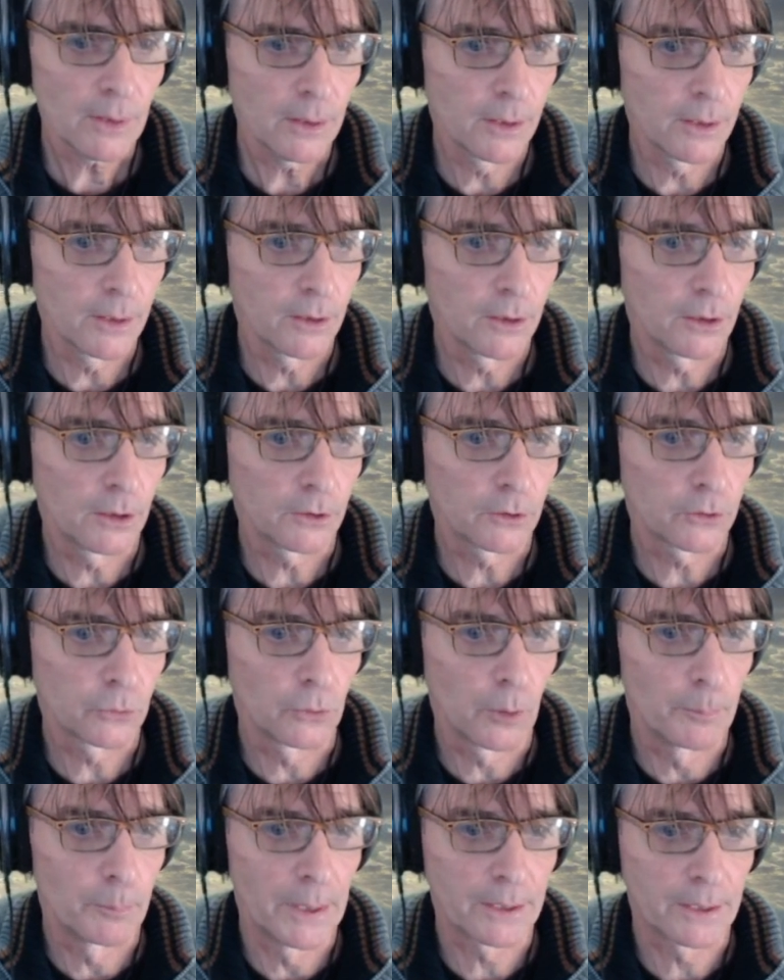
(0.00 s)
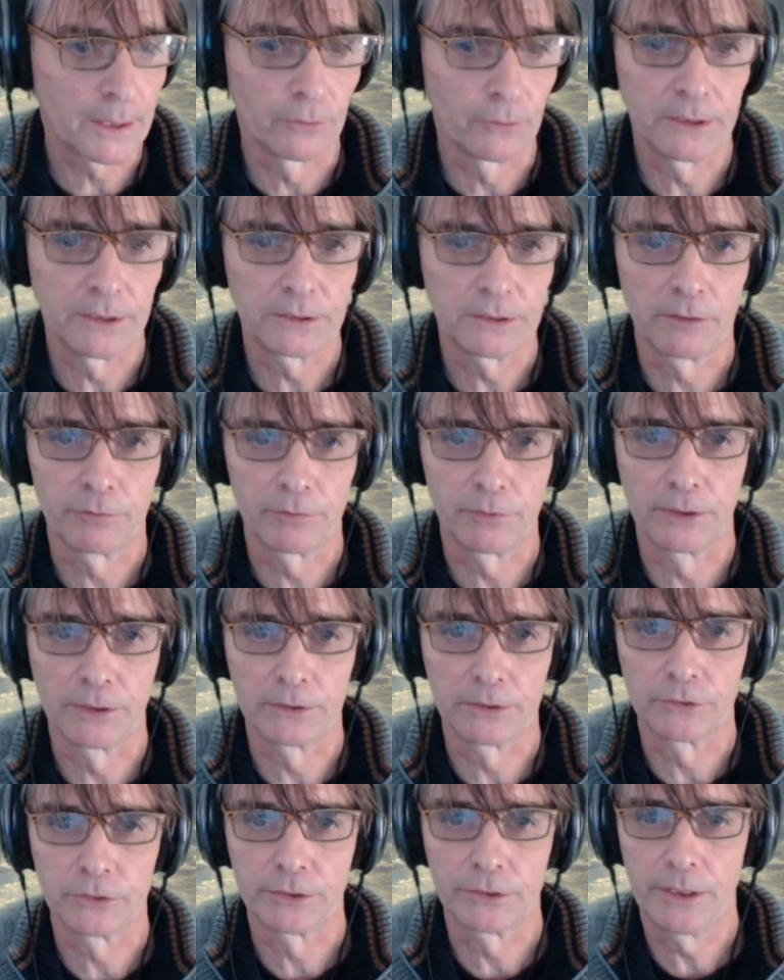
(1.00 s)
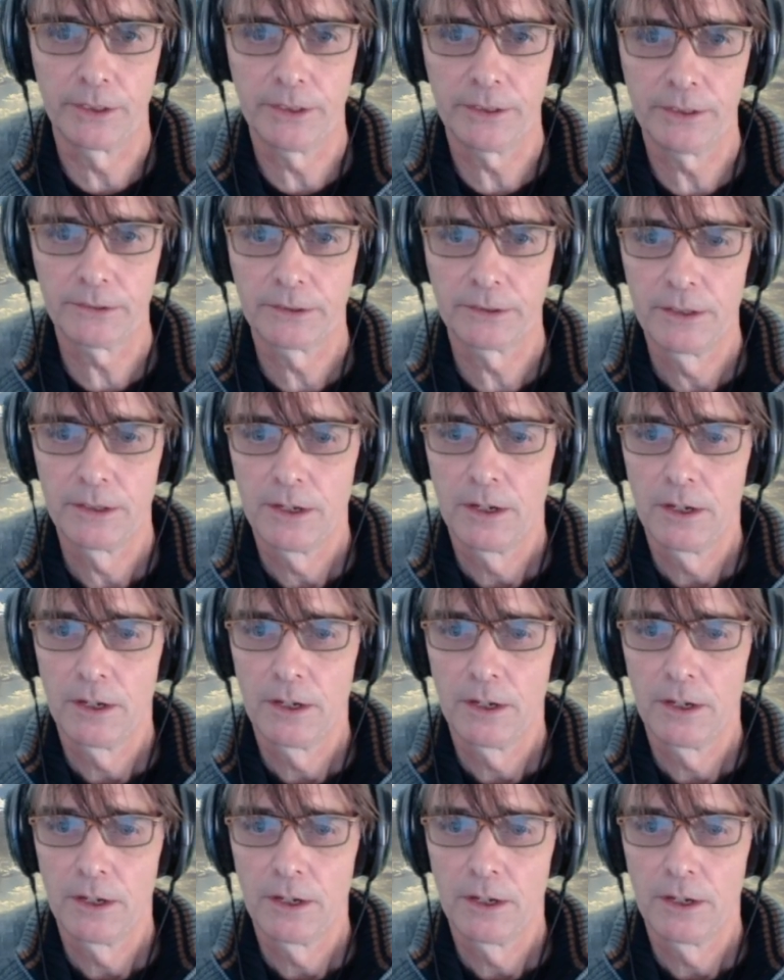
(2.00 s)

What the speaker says: And to go back to this, I forgot to say this,